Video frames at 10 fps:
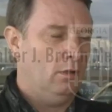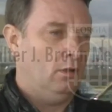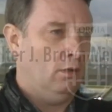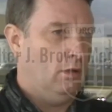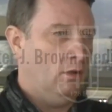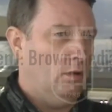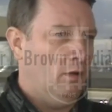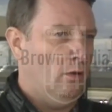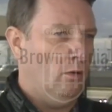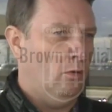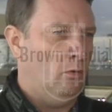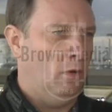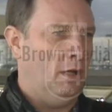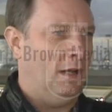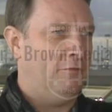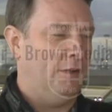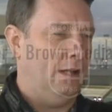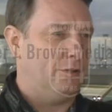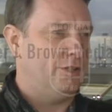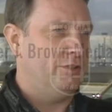of the officers transferred from the
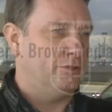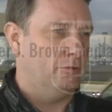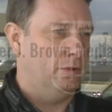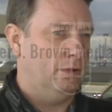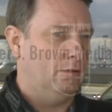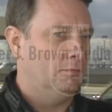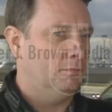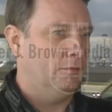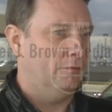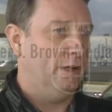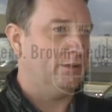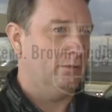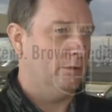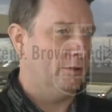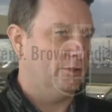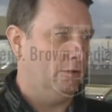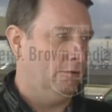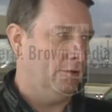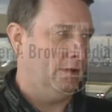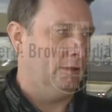narcotics unit during the Bond affair was
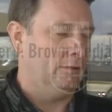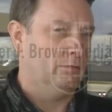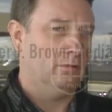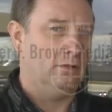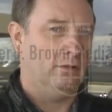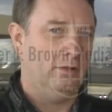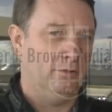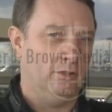Captain Lee New.